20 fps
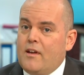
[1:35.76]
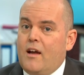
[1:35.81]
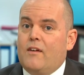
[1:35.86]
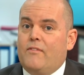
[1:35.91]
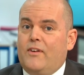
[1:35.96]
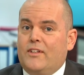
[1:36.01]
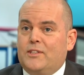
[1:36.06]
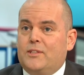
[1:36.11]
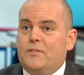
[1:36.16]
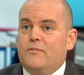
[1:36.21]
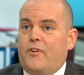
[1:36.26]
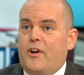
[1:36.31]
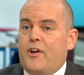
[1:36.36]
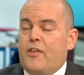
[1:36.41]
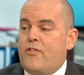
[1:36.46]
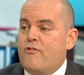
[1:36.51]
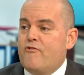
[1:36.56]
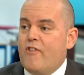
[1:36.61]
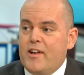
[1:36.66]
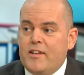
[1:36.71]
Yeah, I've had some very
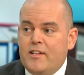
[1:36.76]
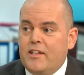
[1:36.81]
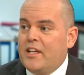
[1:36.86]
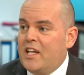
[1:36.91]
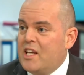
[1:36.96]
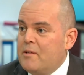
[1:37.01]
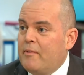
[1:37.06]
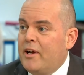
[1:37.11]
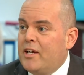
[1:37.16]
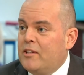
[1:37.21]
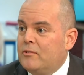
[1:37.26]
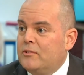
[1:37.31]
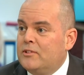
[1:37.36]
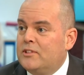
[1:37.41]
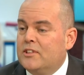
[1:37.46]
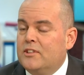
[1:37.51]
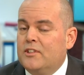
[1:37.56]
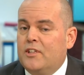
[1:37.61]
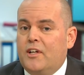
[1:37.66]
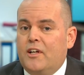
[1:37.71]
threatening
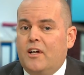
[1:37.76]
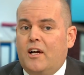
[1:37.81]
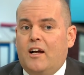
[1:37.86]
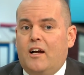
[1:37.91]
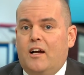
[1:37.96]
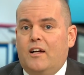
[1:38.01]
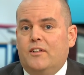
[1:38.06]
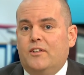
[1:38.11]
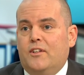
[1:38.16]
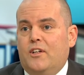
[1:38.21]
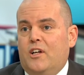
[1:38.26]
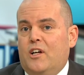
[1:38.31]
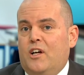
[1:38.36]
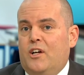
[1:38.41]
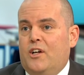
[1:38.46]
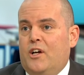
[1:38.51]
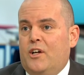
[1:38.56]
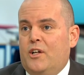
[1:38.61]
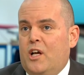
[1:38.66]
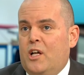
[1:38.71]
emails and uh, and uh,
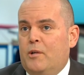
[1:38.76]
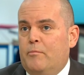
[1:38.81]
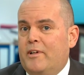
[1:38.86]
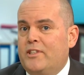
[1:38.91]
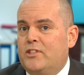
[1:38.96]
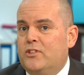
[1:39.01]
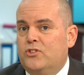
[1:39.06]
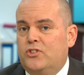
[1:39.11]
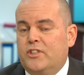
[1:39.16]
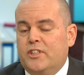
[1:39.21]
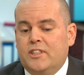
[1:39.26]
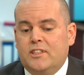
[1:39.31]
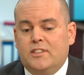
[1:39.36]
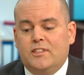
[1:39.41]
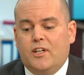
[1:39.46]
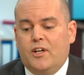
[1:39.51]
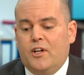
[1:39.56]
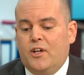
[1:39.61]
uh, and messages.